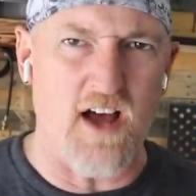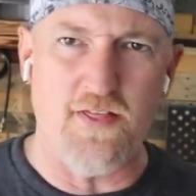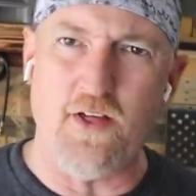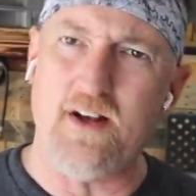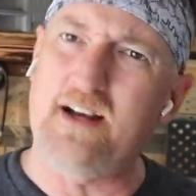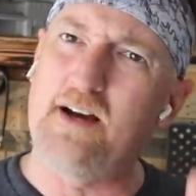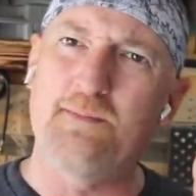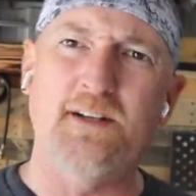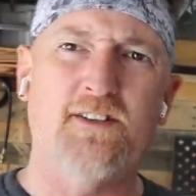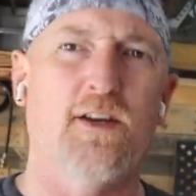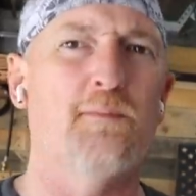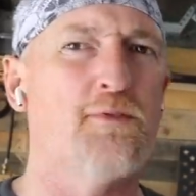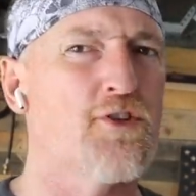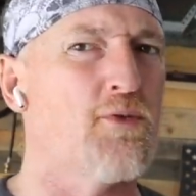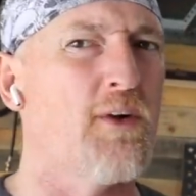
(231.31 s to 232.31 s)
I thought I had my
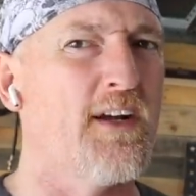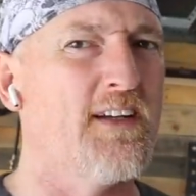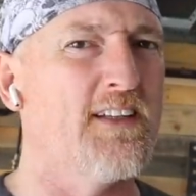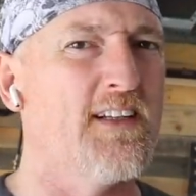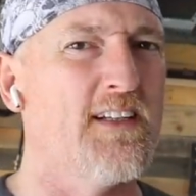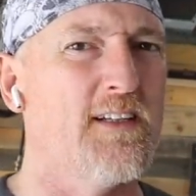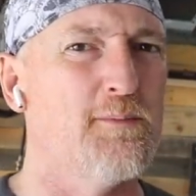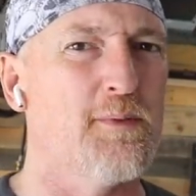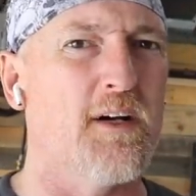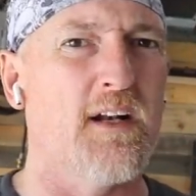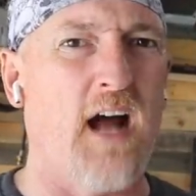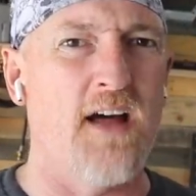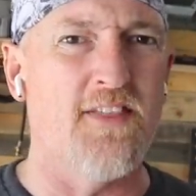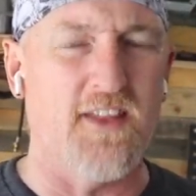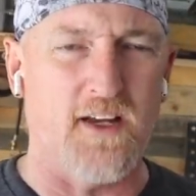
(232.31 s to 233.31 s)
temperature regulated, but
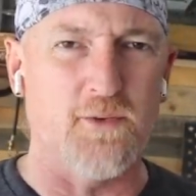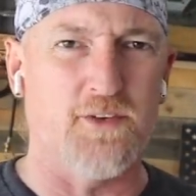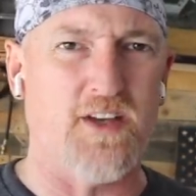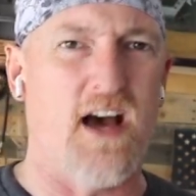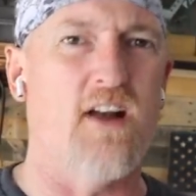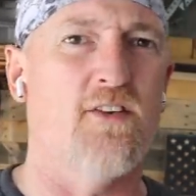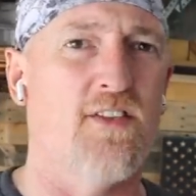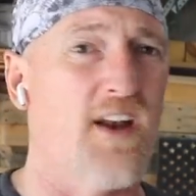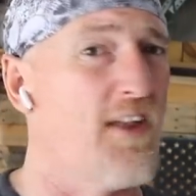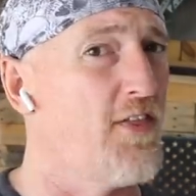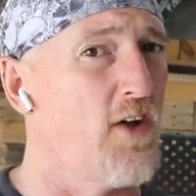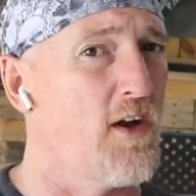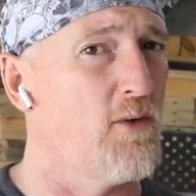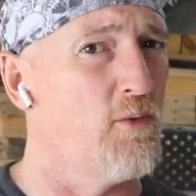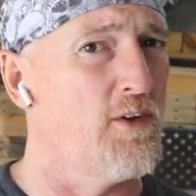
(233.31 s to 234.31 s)
I think it was hotter than I
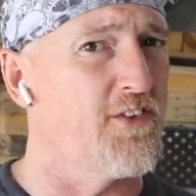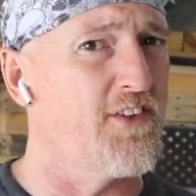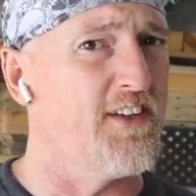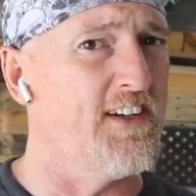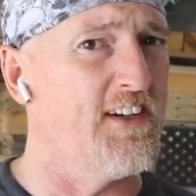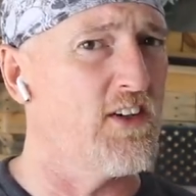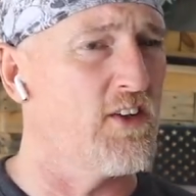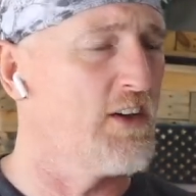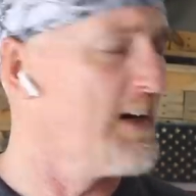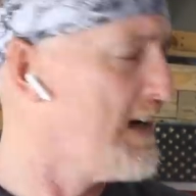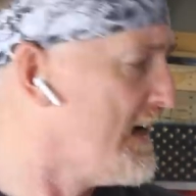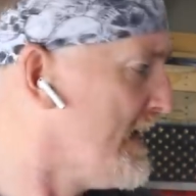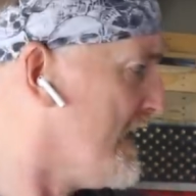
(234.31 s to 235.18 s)
thought it was in here.